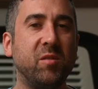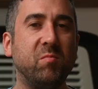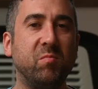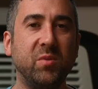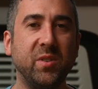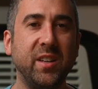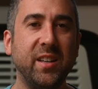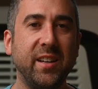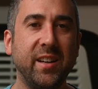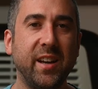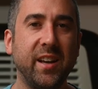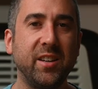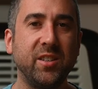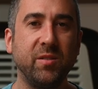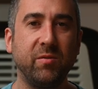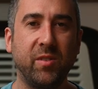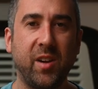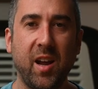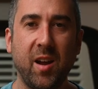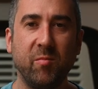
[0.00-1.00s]
the bleeding edge
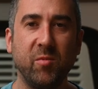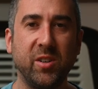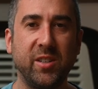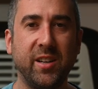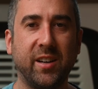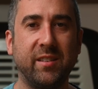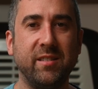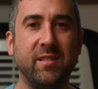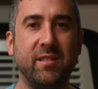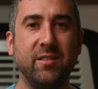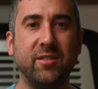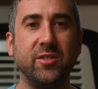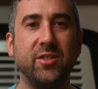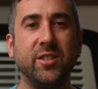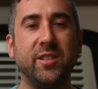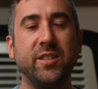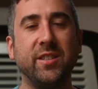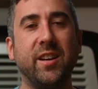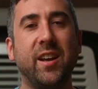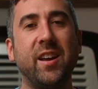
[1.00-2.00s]
of camera
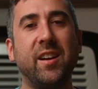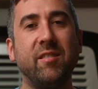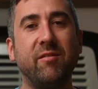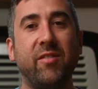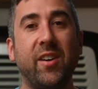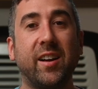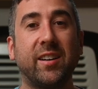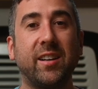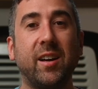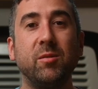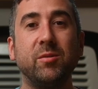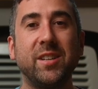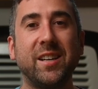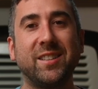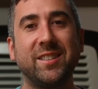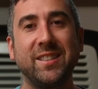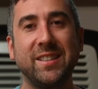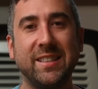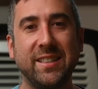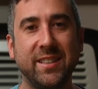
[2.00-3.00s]
technology, and in fact, I was
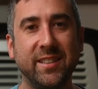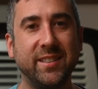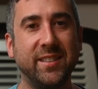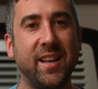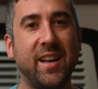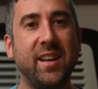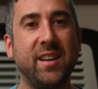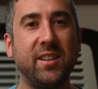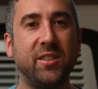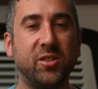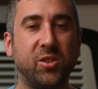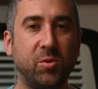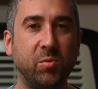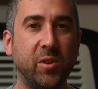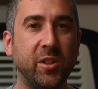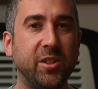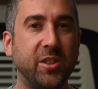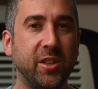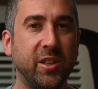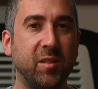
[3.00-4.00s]
actually delaying
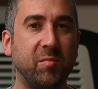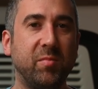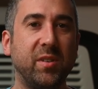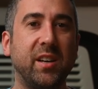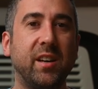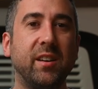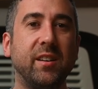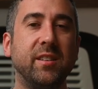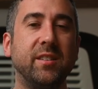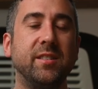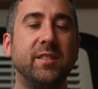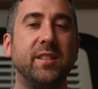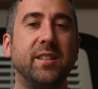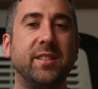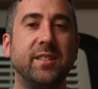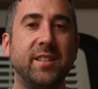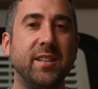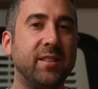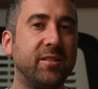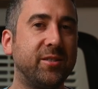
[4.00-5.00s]
switching because the
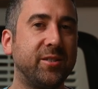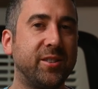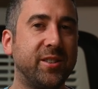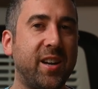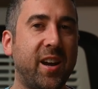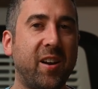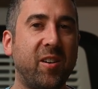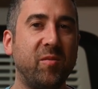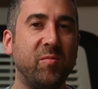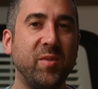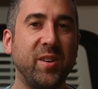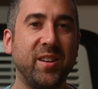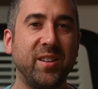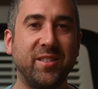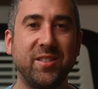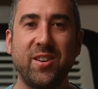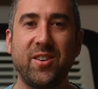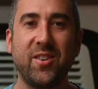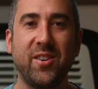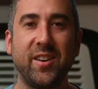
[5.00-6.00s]
cynical side of me
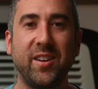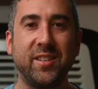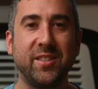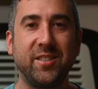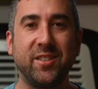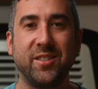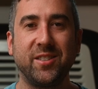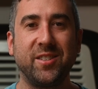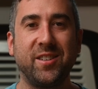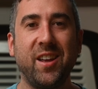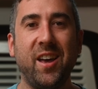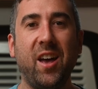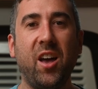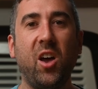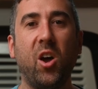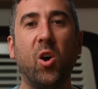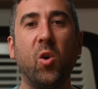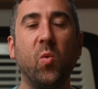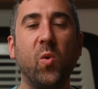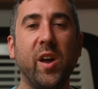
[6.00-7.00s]
saw it as just
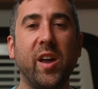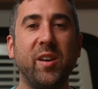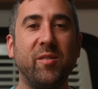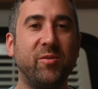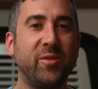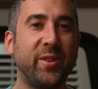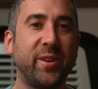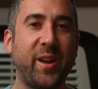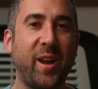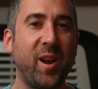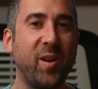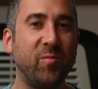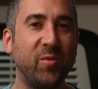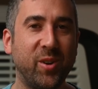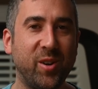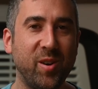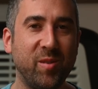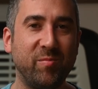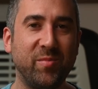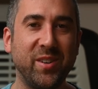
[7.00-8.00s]
a way for the camera
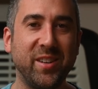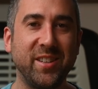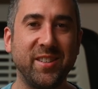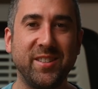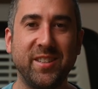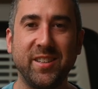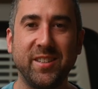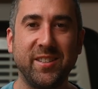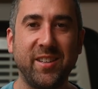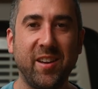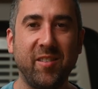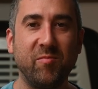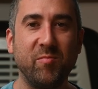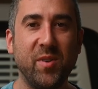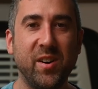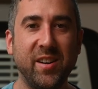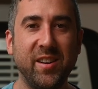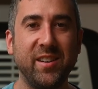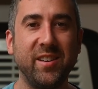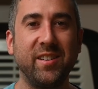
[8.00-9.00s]
companies to save
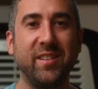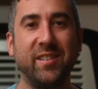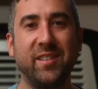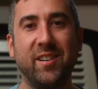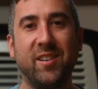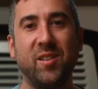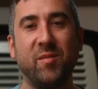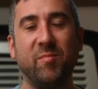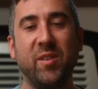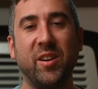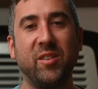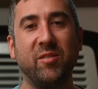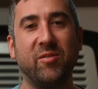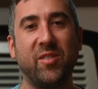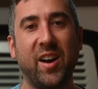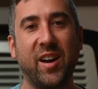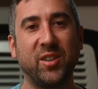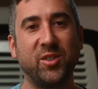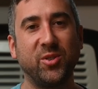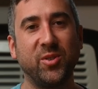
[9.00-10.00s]
money on
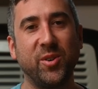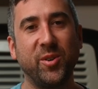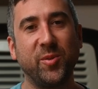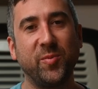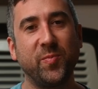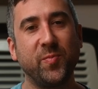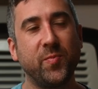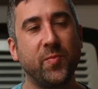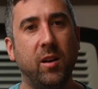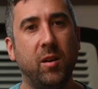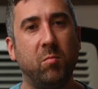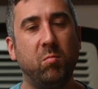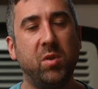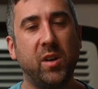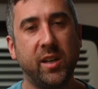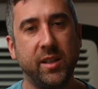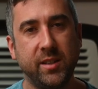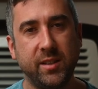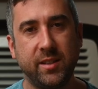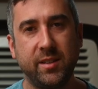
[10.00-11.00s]
manufacturing.
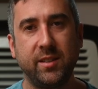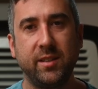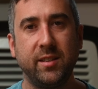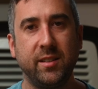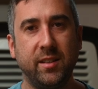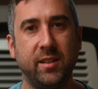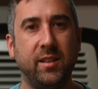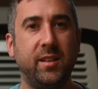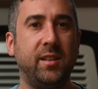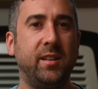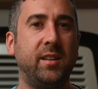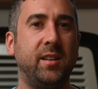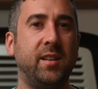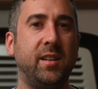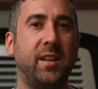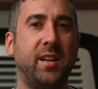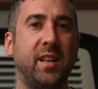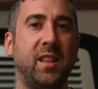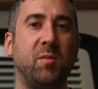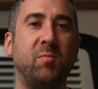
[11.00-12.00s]
But
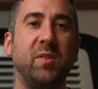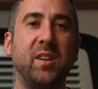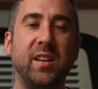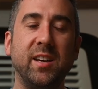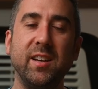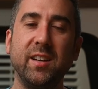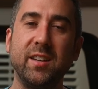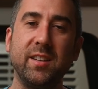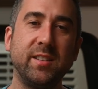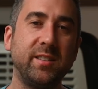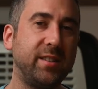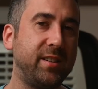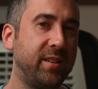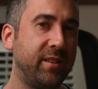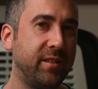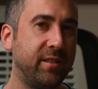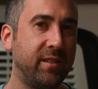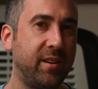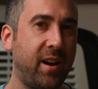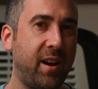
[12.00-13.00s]
at the beginning of this
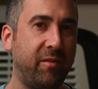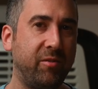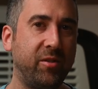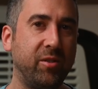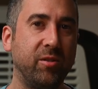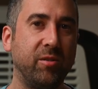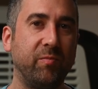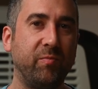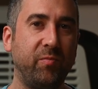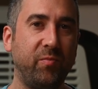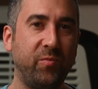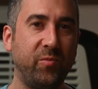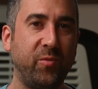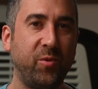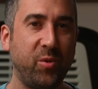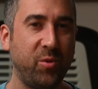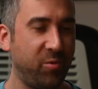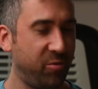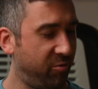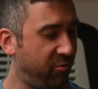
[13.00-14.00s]
year, after
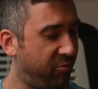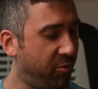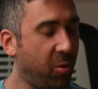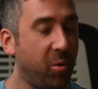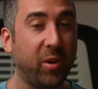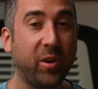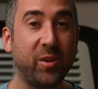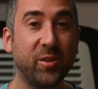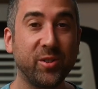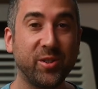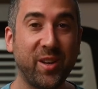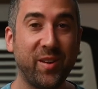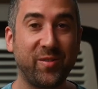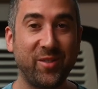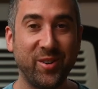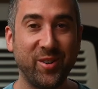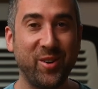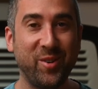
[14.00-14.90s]
four years after